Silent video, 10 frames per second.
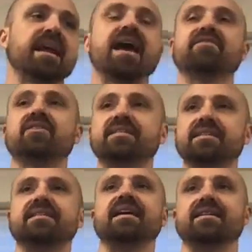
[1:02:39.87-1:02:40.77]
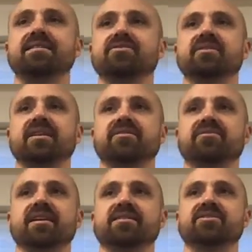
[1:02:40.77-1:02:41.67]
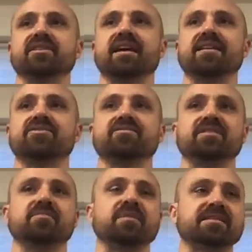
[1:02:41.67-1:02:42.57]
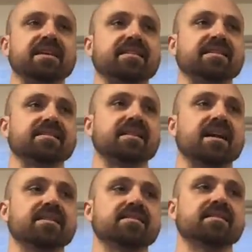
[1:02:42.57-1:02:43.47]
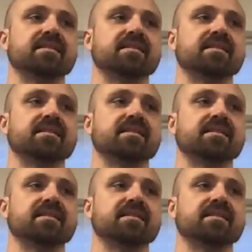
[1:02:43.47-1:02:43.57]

After I did that introduction, how did you feel about taking this class?